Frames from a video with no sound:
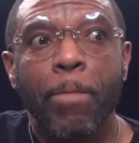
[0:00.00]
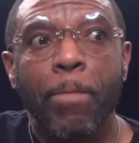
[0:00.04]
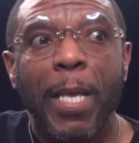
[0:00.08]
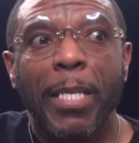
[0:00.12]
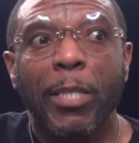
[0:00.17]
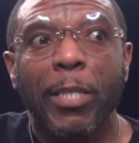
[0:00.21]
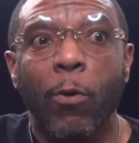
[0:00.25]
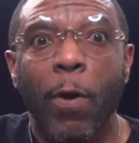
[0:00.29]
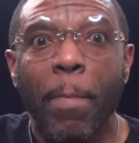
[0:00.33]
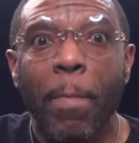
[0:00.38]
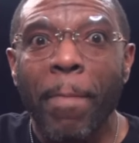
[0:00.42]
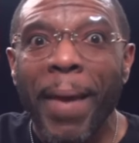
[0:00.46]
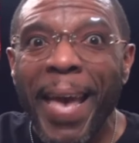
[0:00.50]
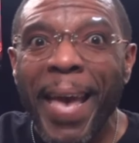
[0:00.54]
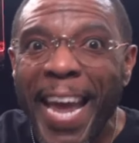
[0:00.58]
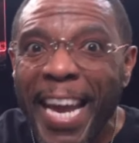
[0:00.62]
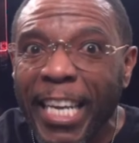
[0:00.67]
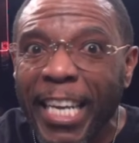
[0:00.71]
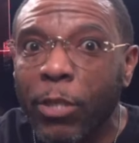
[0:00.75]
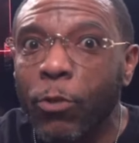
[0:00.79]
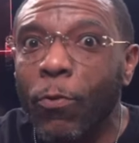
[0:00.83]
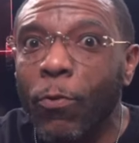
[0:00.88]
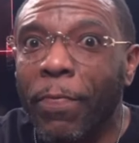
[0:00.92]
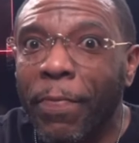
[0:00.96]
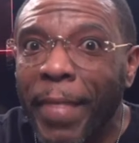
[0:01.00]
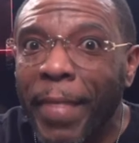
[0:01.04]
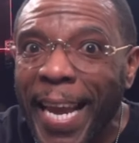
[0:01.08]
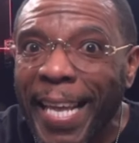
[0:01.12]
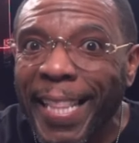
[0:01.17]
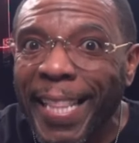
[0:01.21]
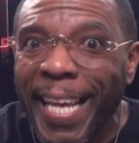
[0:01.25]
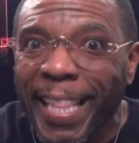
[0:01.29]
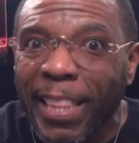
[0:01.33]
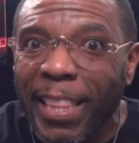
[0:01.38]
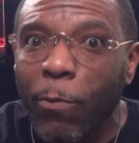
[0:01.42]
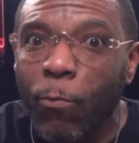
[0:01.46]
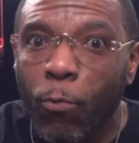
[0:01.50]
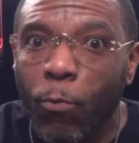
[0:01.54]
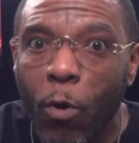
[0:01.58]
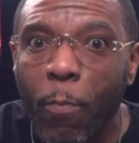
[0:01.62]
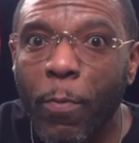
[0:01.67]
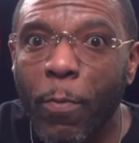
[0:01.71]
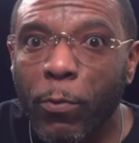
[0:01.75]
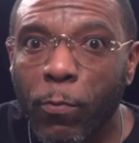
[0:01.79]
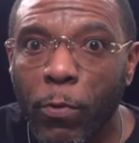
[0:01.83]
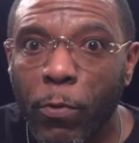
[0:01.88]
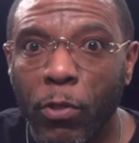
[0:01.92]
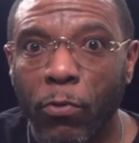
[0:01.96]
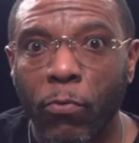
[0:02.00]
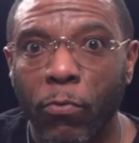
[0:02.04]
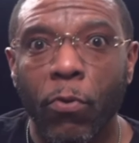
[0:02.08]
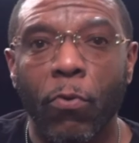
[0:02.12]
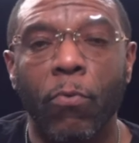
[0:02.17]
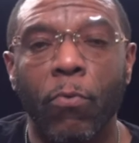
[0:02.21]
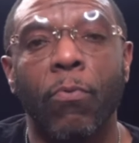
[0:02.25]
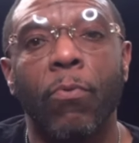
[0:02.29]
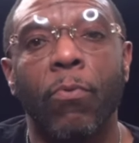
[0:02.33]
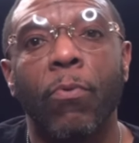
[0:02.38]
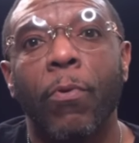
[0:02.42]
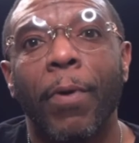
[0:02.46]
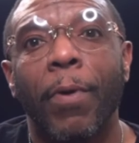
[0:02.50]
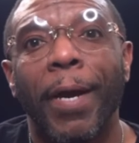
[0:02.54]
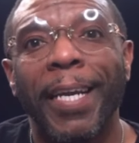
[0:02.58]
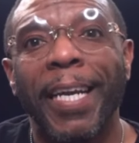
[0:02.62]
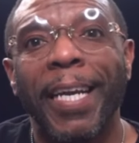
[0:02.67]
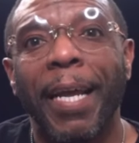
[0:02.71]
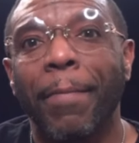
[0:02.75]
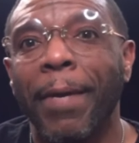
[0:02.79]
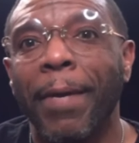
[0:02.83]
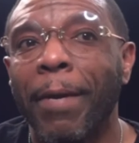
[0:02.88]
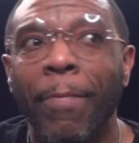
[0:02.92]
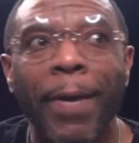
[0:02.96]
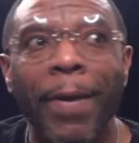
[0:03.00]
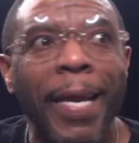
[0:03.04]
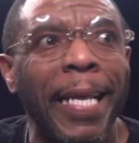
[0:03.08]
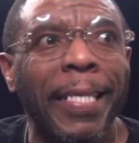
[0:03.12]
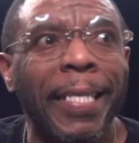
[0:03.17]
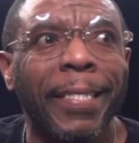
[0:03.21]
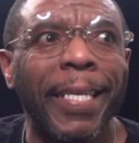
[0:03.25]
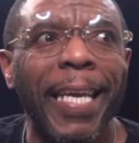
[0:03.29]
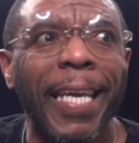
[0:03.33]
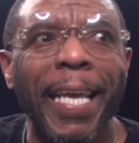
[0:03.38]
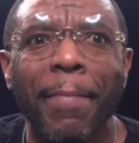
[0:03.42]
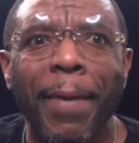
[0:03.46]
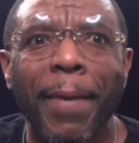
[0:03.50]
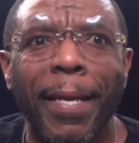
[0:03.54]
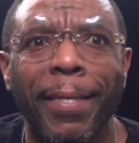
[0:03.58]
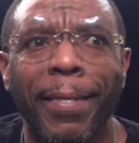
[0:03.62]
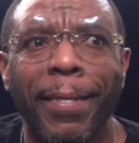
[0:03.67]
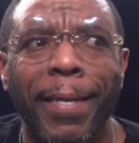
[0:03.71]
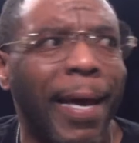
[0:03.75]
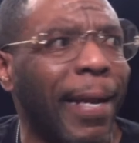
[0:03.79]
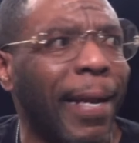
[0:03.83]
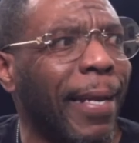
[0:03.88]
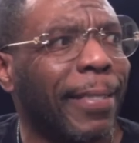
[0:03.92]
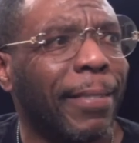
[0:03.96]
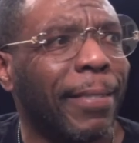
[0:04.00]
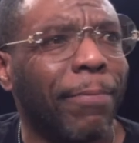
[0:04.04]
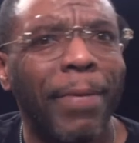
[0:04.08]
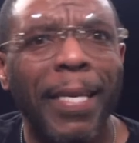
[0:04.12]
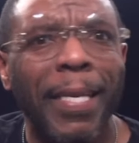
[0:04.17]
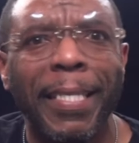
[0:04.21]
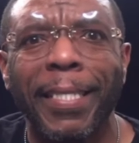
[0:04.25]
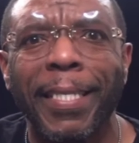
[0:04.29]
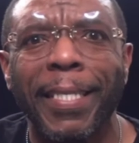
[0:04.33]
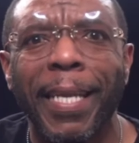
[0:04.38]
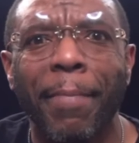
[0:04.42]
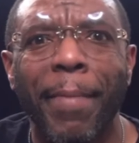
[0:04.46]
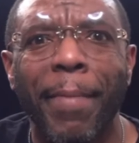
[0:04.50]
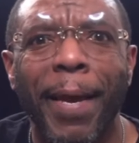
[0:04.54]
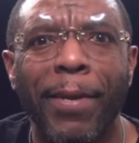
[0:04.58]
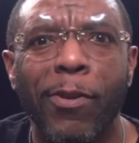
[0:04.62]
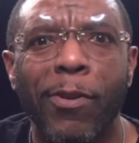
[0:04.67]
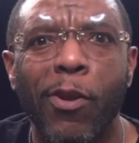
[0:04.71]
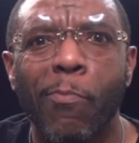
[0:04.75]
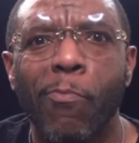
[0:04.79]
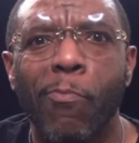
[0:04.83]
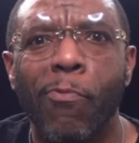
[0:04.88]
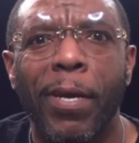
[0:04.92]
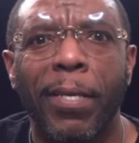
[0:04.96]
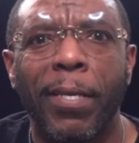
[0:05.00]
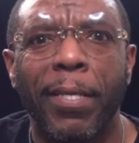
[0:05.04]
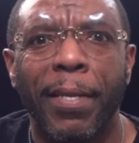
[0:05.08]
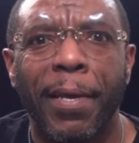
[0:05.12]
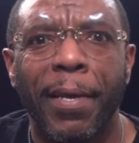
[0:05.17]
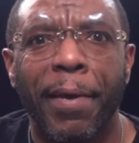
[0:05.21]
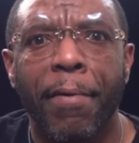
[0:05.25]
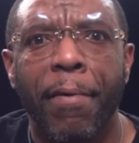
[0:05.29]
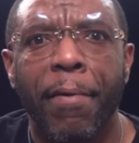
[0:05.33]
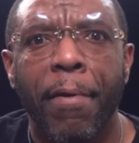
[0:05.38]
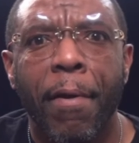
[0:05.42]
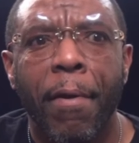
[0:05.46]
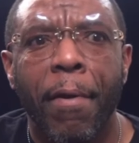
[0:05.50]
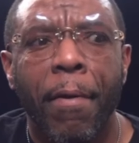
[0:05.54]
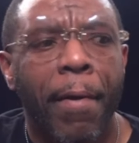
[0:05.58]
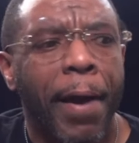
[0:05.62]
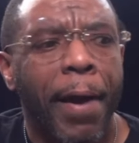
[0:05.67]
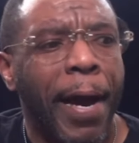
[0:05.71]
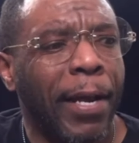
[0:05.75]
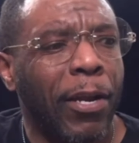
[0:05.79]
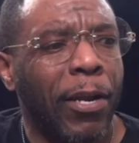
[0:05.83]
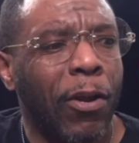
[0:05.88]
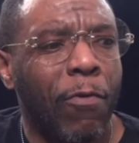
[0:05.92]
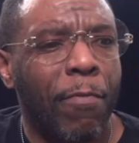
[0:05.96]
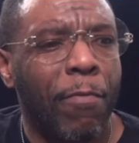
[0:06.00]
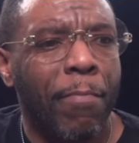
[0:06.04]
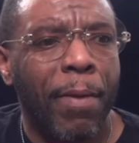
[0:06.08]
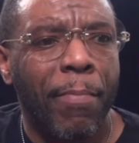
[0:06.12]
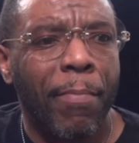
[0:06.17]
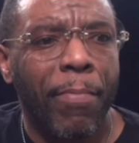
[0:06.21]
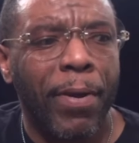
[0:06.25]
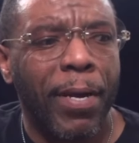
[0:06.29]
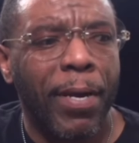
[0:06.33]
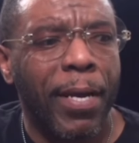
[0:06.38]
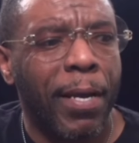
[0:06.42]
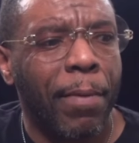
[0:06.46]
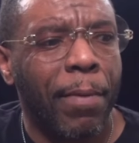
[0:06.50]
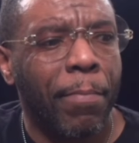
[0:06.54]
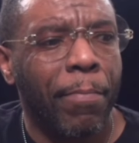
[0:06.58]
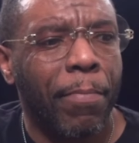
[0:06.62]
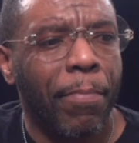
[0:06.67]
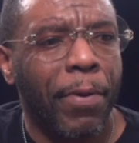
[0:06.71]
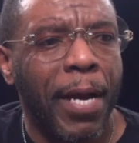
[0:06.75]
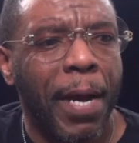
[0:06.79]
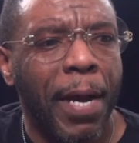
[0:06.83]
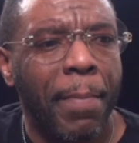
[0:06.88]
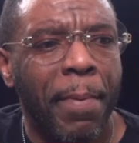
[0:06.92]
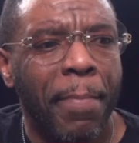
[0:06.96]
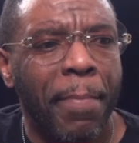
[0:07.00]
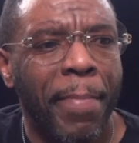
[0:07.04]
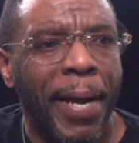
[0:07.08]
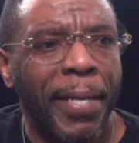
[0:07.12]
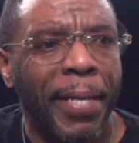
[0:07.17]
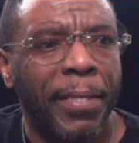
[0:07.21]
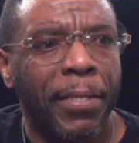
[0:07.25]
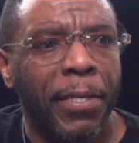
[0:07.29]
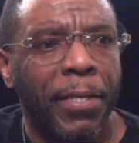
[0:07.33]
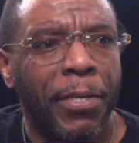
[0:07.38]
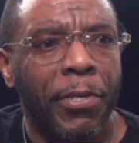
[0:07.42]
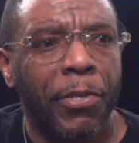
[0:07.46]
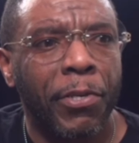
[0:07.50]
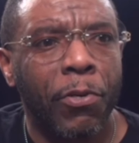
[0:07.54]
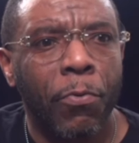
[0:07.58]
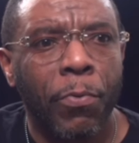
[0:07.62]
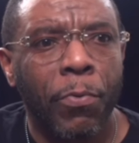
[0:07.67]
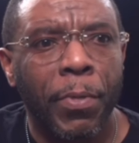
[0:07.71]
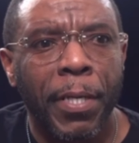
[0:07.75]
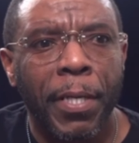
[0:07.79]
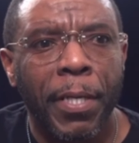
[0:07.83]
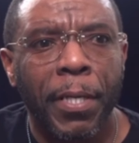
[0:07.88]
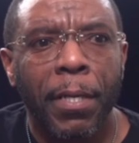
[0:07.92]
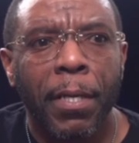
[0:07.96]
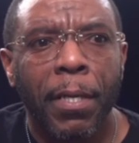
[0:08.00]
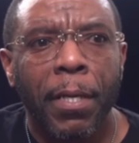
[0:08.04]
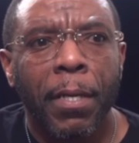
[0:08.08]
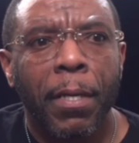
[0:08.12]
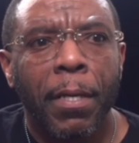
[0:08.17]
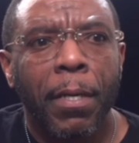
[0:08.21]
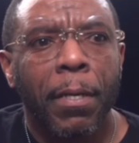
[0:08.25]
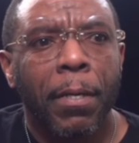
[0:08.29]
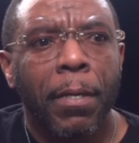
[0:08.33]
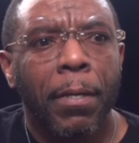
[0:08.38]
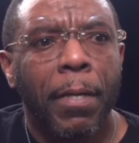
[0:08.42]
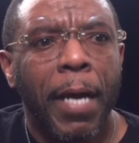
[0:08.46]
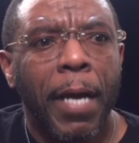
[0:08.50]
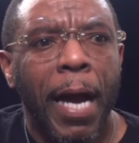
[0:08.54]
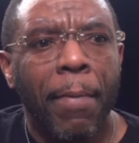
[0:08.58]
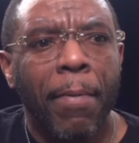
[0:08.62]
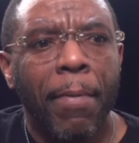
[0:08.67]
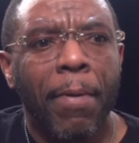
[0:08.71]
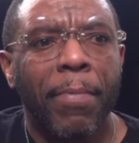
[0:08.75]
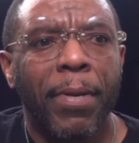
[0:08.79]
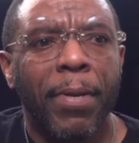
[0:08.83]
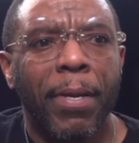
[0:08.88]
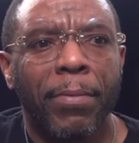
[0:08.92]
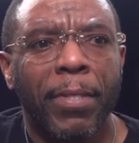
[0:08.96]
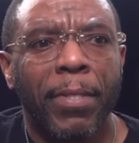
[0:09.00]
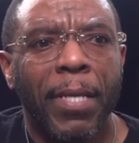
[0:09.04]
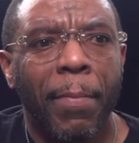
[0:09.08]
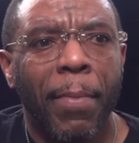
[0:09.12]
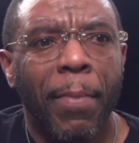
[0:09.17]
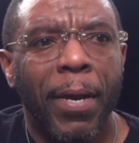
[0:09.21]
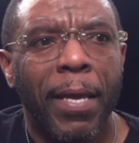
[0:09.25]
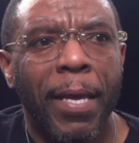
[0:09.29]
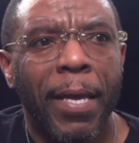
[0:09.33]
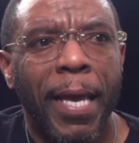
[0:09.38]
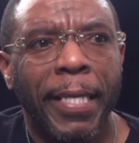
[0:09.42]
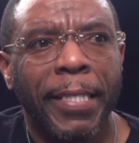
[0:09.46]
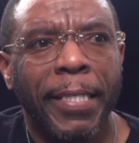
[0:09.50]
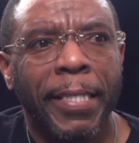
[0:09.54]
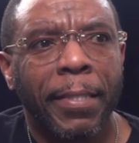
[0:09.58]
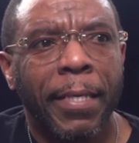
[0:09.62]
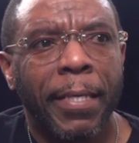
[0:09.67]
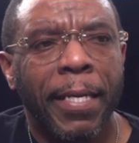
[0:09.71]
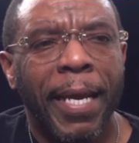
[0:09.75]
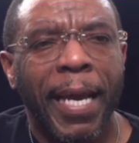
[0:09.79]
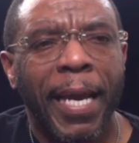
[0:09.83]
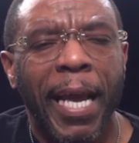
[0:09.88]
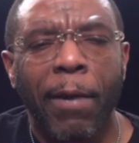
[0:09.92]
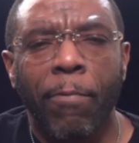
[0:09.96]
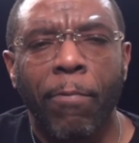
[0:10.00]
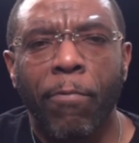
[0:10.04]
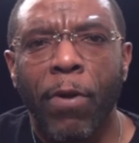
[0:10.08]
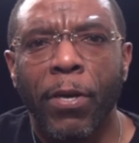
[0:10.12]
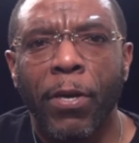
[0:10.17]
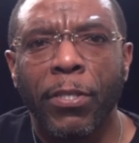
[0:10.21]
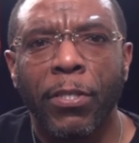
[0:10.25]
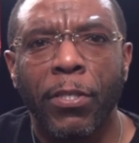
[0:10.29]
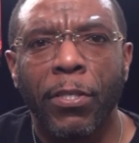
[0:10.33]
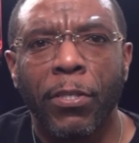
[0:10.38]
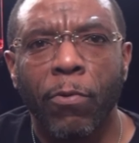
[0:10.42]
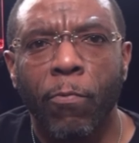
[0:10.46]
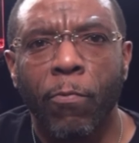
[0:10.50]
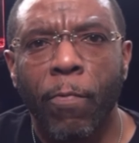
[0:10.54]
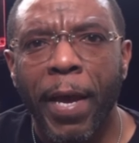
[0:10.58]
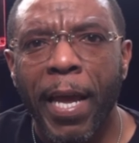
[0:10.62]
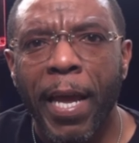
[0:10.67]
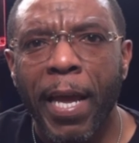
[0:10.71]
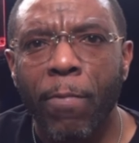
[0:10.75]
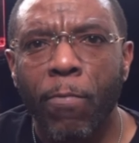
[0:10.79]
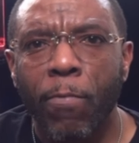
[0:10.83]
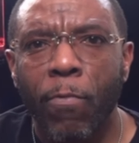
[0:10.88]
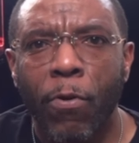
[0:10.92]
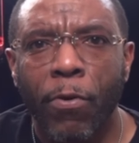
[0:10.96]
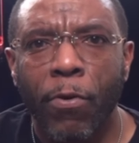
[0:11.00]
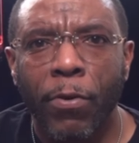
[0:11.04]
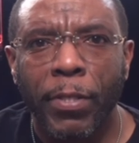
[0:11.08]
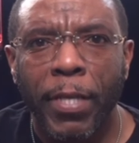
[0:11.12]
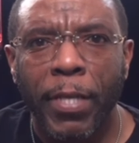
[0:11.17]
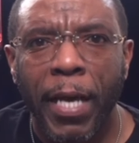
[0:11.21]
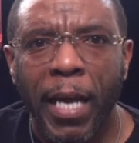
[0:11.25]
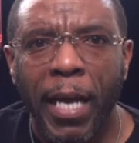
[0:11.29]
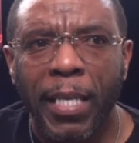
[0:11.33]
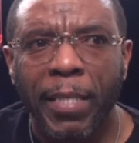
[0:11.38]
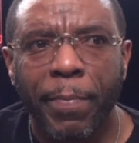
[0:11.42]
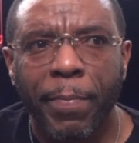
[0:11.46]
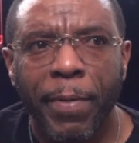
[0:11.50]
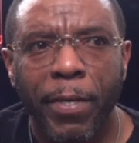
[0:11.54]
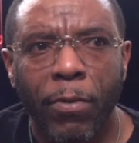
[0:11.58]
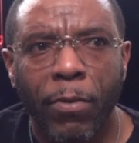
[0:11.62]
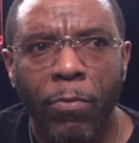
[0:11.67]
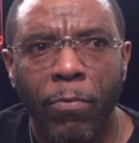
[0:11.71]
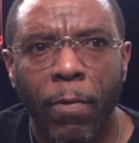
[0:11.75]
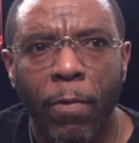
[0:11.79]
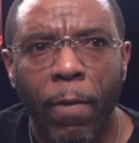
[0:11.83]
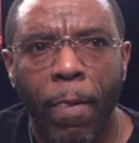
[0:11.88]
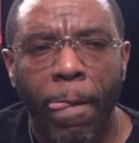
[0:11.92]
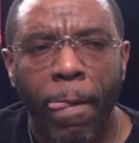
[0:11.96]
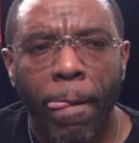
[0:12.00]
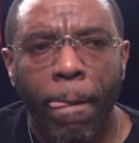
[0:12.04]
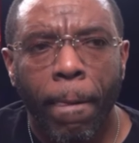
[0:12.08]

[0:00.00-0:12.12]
So it made you think that the rumors were true. And I'm, and we didn't see him after that. I didn't, we didn't see that man no more after that. I don't remember him coming back to the unit. I remember them talking about he, had, he got rushed to Duane Waters Hospital,